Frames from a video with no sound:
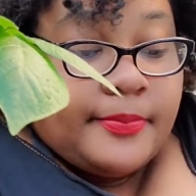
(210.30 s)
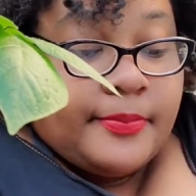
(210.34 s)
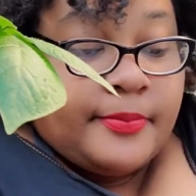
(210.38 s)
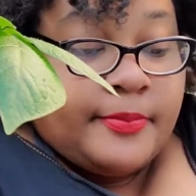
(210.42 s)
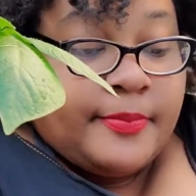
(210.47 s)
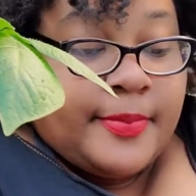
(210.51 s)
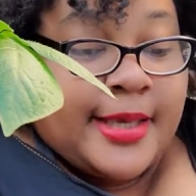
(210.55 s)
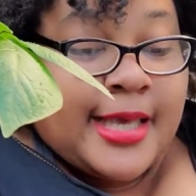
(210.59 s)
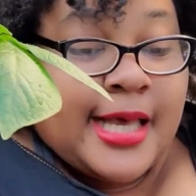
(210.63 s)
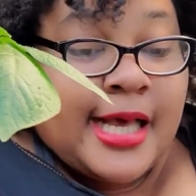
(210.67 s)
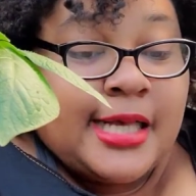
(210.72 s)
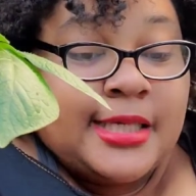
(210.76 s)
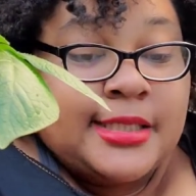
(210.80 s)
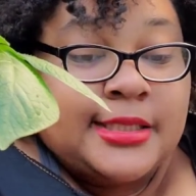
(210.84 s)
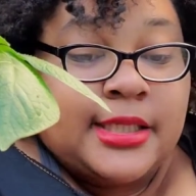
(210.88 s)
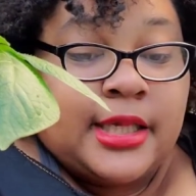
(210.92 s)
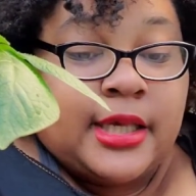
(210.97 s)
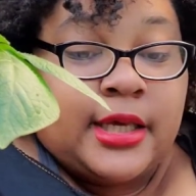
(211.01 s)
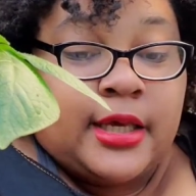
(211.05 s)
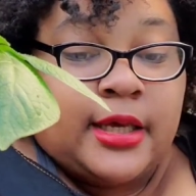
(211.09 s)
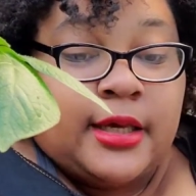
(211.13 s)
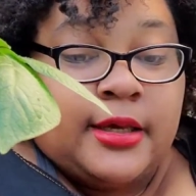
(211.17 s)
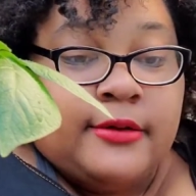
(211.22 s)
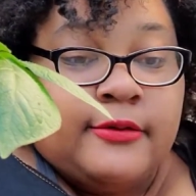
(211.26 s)
because
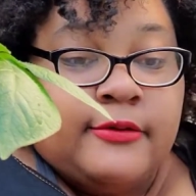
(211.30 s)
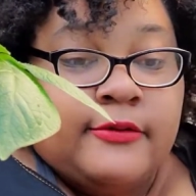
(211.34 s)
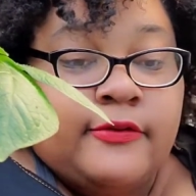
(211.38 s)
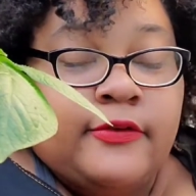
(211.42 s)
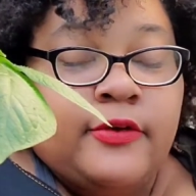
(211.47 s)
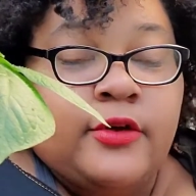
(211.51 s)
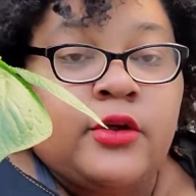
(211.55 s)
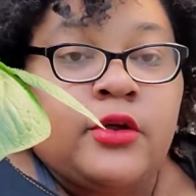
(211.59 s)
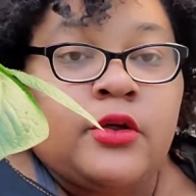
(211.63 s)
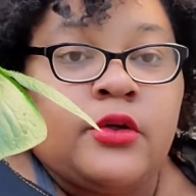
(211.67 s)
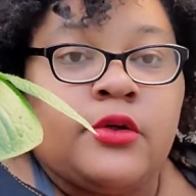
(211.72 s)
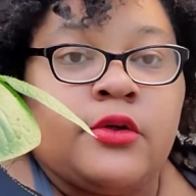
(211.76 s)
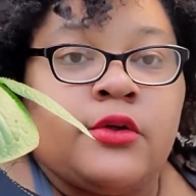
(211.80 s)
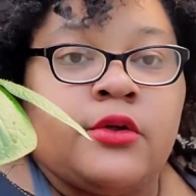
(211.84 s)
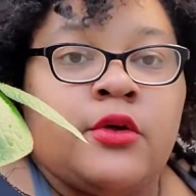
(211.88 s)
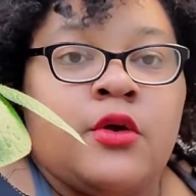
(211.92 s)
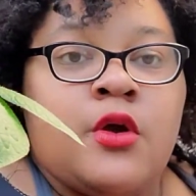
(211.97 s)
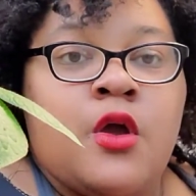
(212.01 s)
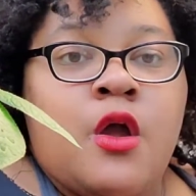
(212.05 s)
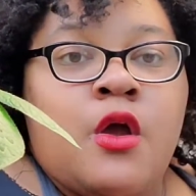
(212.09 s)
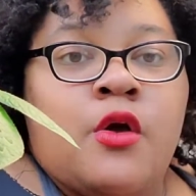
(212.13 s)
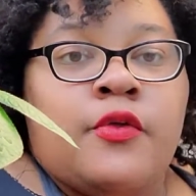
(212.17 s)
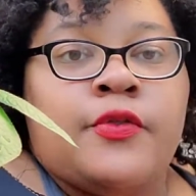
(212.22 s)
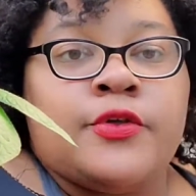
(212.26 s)
of
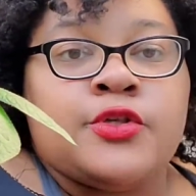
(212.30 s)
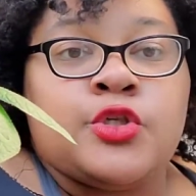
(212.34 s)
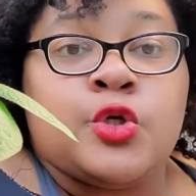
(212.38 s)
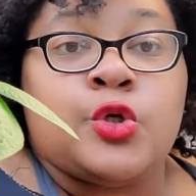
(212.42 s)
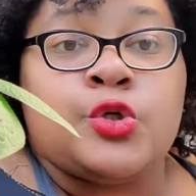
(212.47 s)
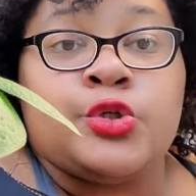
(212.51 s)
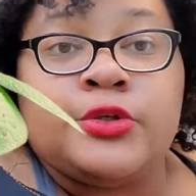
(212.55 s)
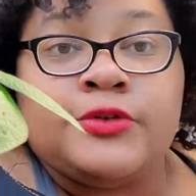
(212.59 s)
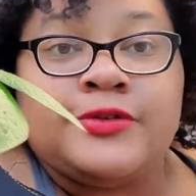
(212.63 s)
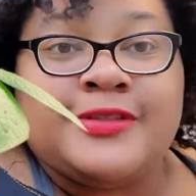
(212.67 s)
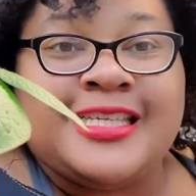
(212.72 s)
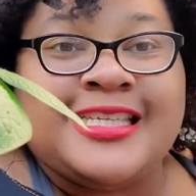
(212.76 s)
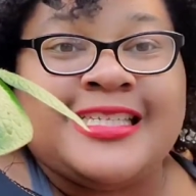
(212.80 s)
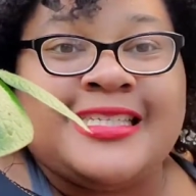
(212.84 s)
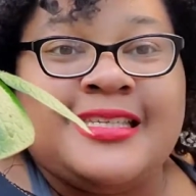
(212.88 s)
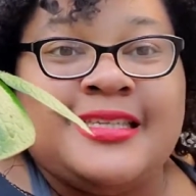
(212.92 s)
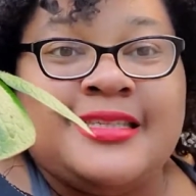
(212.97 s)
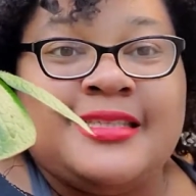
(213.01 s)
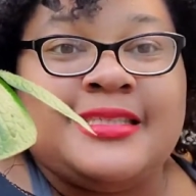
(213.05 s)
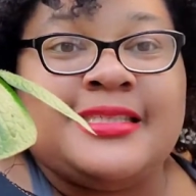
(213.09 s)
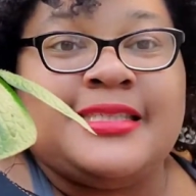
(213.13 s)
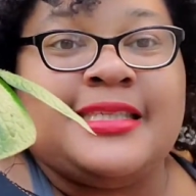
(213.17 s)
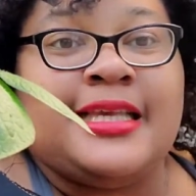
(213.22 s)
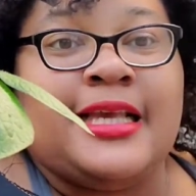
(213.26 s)
the social
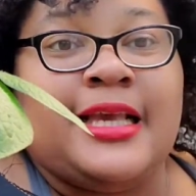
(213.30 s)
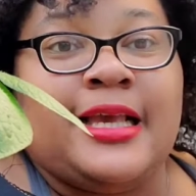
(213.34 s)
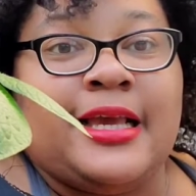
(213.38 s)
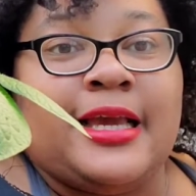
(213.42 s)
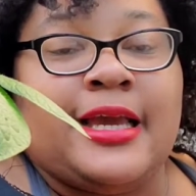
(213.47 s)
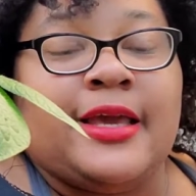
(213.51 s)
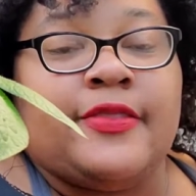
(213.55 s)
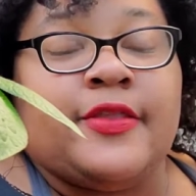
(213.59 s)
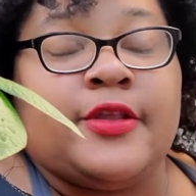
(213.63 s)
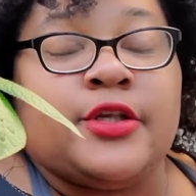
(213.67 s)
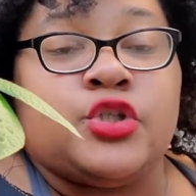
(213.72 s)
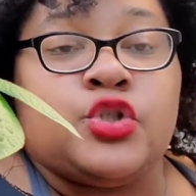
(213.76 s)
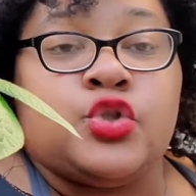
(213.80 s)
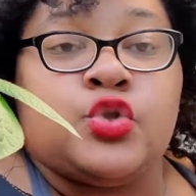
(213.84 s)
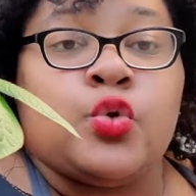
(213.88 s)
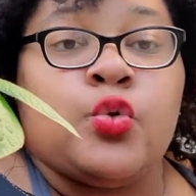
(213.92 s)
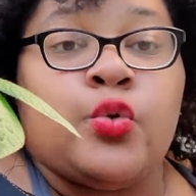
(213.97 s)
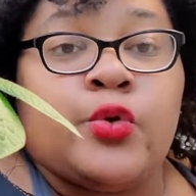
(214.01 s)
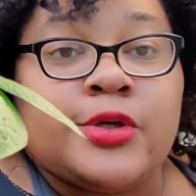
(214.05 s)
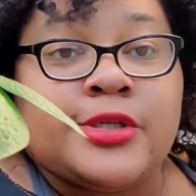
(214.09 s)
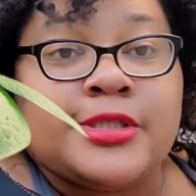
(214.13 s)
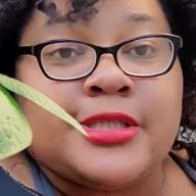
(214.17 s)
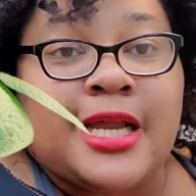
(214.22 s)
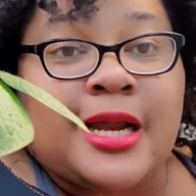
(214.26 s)
distancing and the
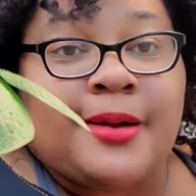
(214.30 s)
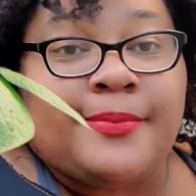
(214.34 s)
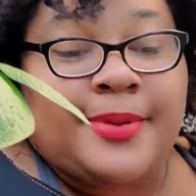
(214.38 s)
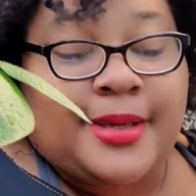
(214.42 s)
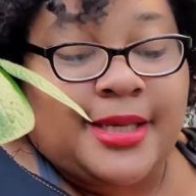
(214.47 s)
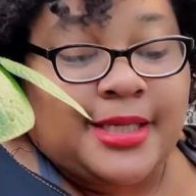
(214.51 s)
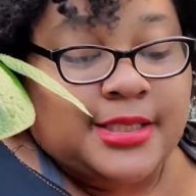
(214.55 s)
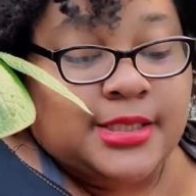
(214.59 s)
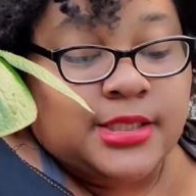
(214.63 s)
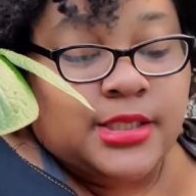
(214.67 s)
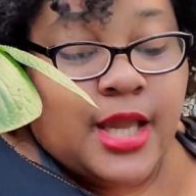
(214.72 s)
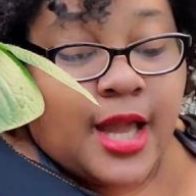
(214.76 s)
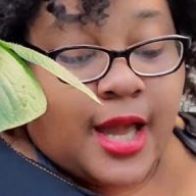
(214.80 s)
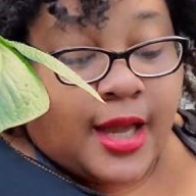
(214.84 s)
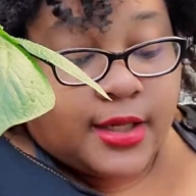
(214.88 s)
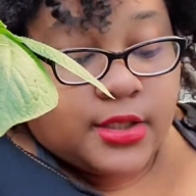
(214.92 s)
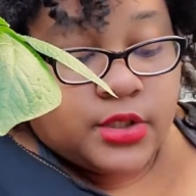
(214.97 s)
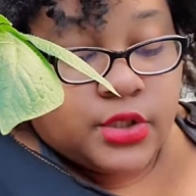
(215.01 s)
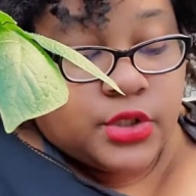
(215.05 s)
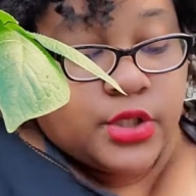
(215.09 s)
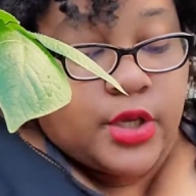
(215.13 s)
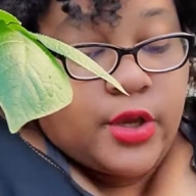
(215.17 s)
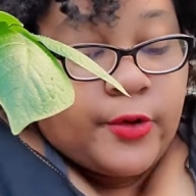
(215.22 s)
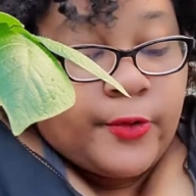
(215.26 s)
stores not being stopped.
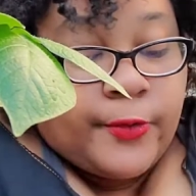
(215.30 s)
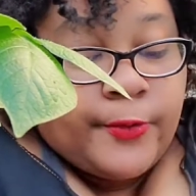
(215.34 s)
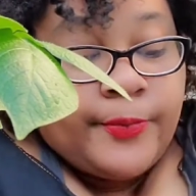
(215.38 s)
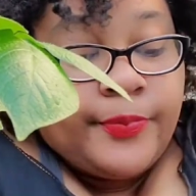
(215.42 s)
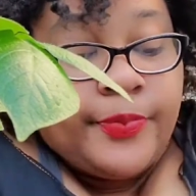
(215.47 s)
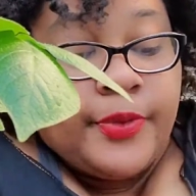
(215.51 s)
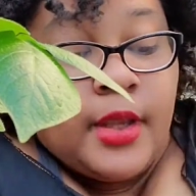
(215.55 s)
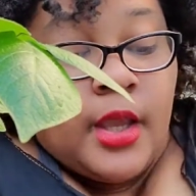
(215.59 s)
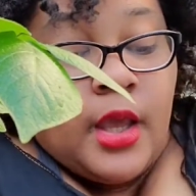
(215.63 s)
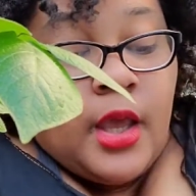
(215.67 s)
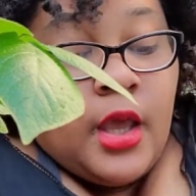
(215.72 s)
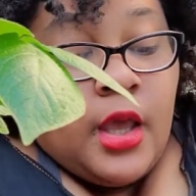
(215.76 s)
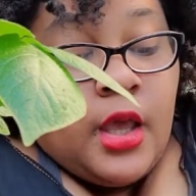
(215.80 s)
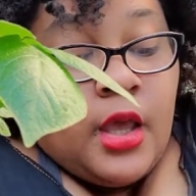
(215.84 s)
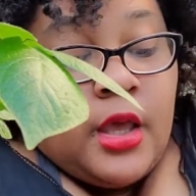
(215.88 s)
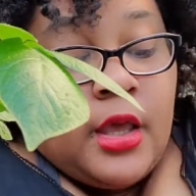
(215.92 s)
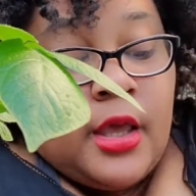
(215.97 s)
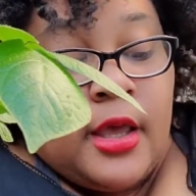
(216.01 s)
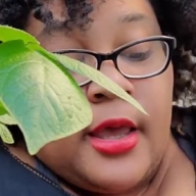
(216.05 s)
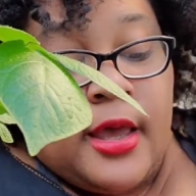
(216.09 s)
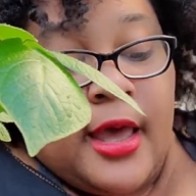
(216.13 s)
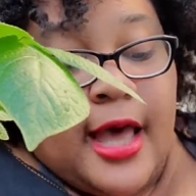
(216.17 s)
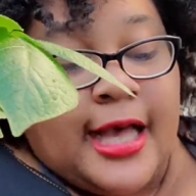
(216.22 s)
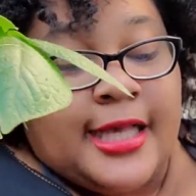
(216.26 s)
So
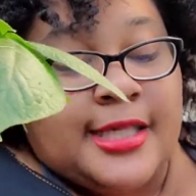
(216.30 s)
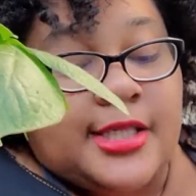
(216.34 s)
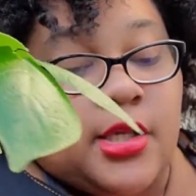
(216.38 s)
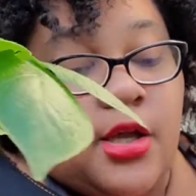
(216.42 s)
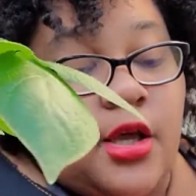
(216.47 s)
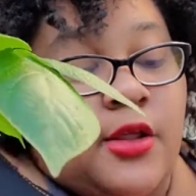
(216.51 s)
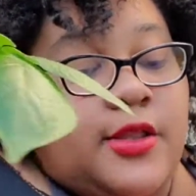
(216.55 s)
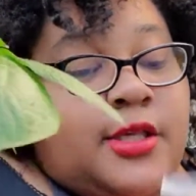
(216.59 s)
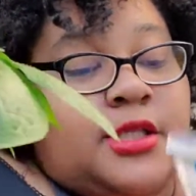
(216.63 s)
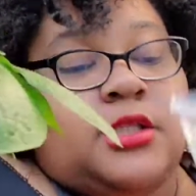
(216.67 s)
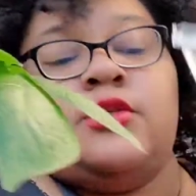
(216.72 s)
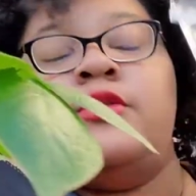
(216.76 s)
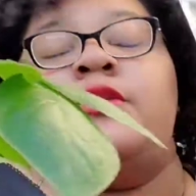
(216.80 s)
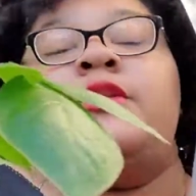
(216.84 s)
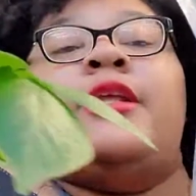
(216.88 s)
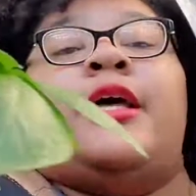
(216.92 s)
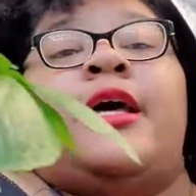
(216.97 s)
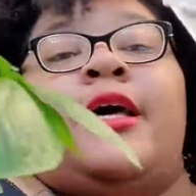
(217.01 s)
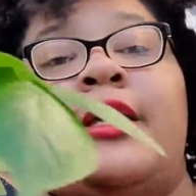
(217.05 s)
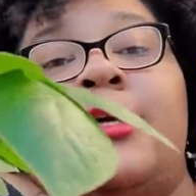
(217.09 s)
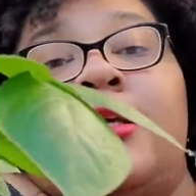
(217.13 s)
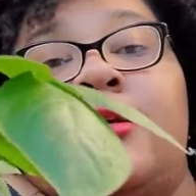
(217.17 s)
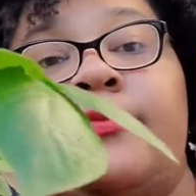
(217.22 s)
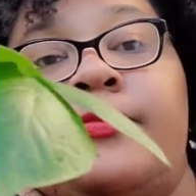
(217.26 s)
I saw this
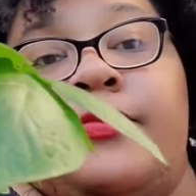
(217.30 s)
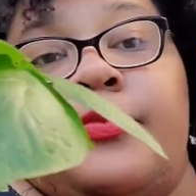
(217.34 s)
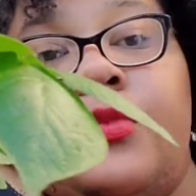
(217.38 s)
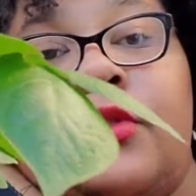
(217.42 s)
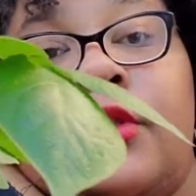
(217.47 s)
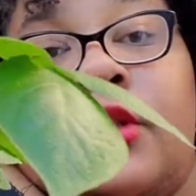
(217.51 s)
online.